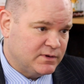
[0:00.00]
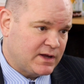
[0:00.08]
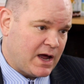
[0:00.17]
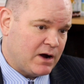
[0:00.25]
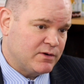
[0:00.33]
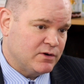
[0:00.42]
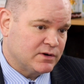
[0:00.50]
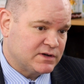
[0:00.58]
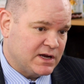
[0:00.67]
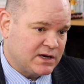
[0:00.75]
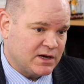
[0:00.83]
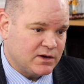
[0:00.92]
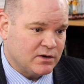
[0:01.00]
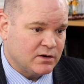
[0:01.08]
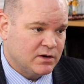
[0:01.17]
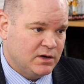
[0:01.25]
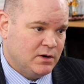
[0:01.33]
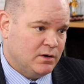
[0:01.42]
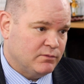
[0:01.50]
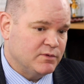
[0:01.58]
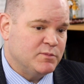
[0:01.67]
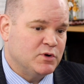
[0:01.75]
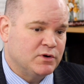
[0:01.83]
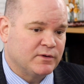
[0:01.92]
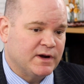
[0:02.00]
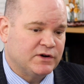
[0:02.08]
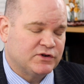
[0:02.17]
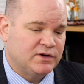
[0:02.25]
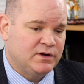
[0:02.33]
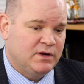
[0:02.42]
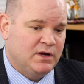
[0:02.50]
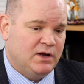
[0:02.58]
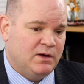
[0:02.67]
with how you're taking your remuneration.